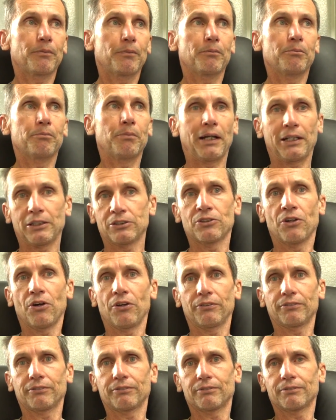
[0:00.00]
but it's
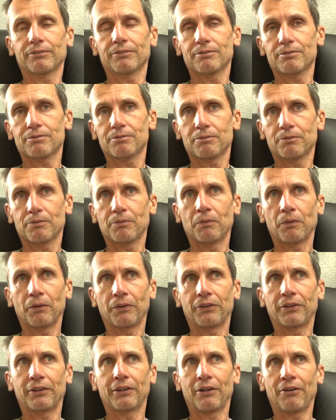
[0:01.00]
not what
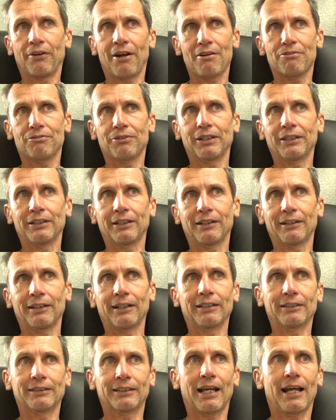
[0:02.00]
the graphene that
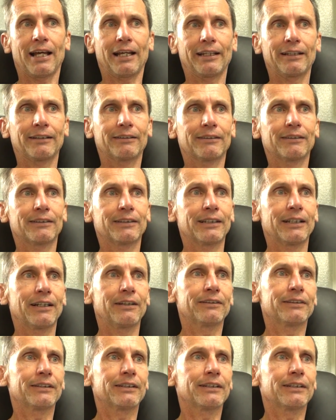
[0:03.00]
they're saying. Yeah,